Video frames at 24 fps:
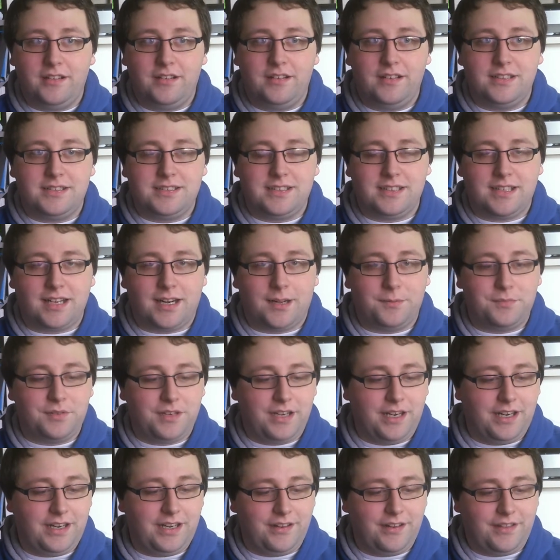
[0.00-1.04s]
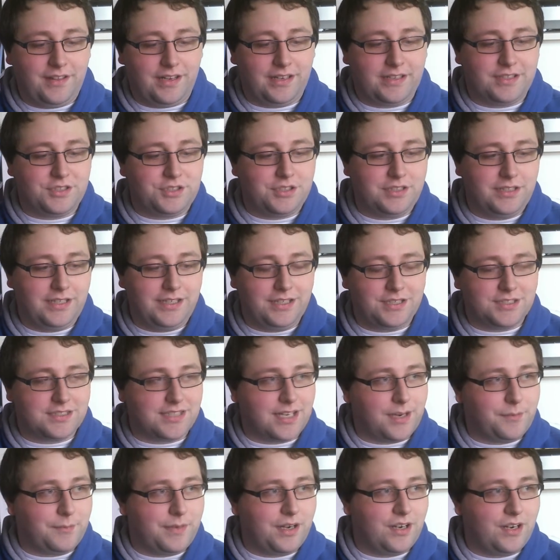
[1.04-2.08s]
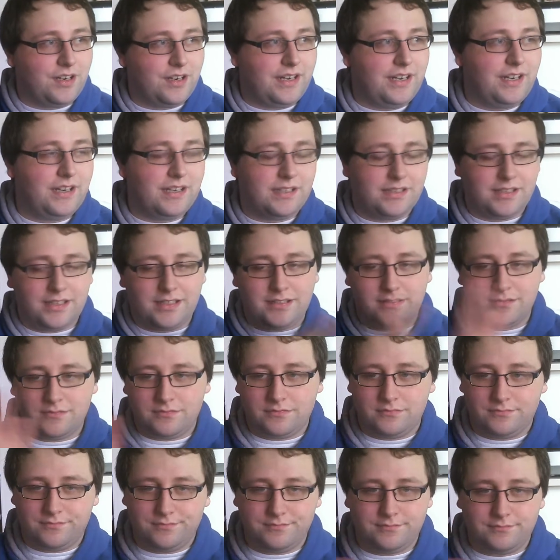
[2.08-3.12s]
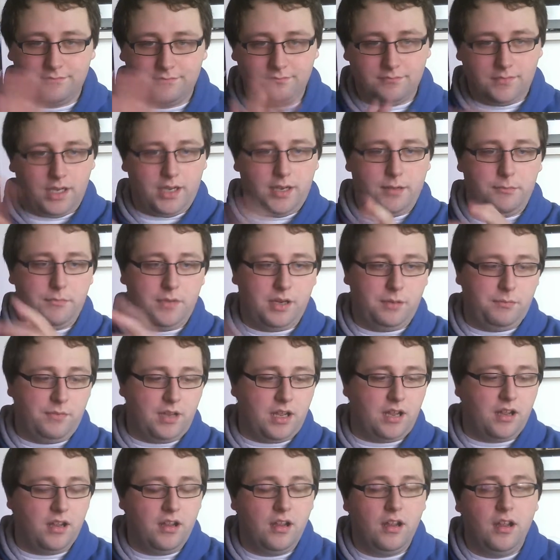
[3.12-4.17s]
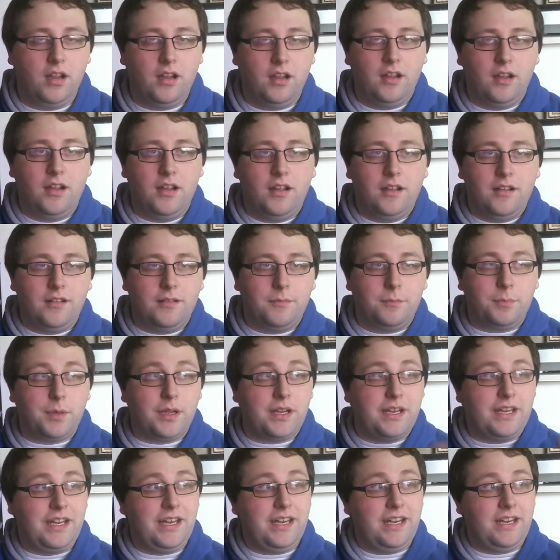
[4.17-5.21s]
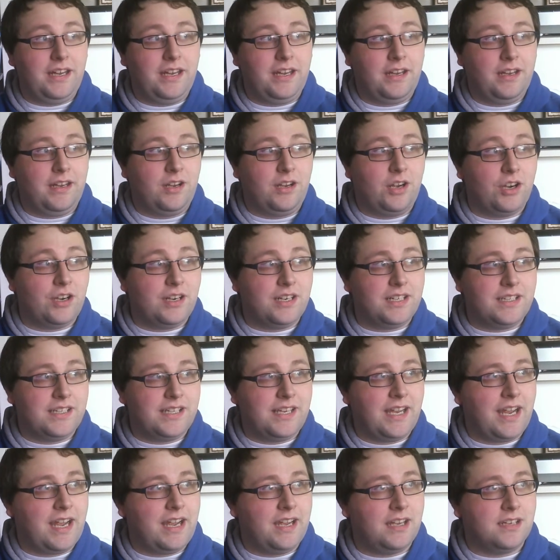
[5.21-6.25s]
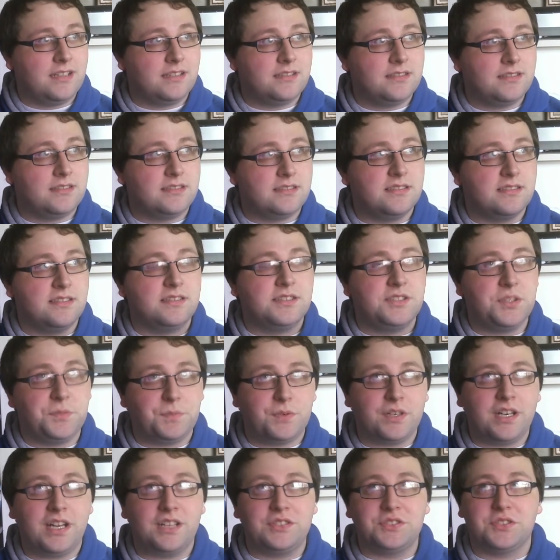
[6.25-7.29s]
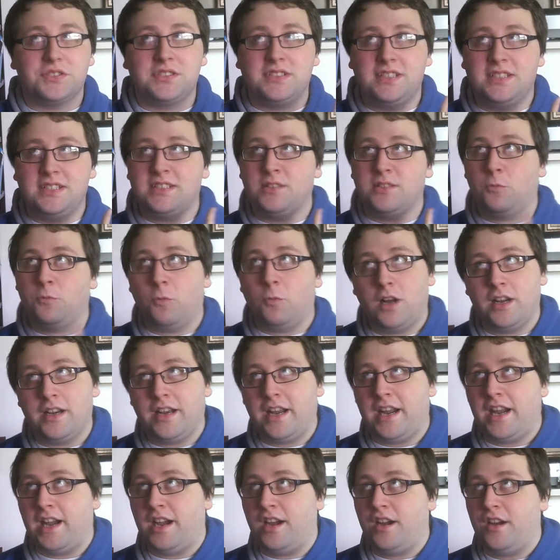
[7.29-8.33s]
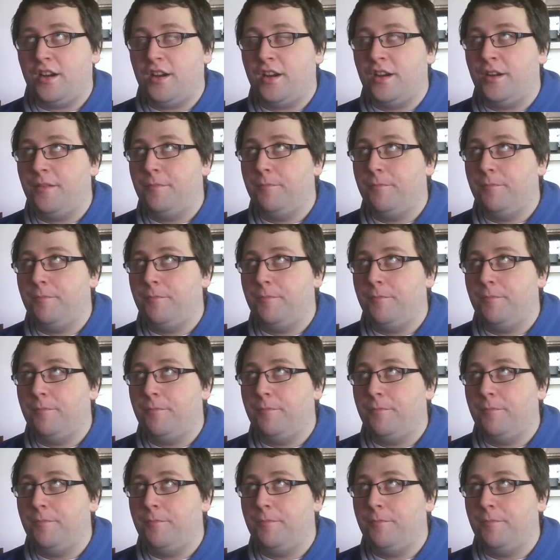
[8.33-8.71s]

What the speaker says: It's a complicated thing. He just got married and then meh, meh, meh. But he currently has Supernatural season 1 hair,